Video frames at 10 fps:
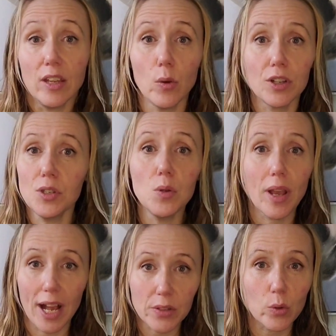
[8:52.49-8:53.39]
You can do a
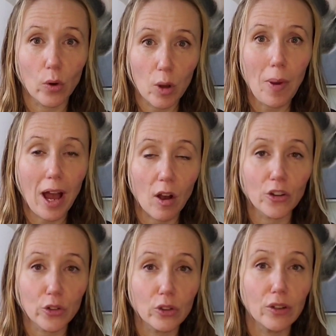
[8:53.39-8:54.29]
castor oil pack on
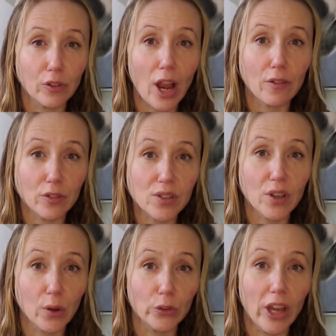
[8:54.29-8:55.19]
your liver every
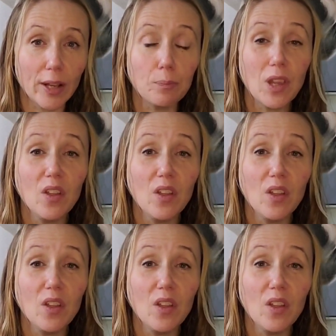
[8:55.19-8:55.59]
single night.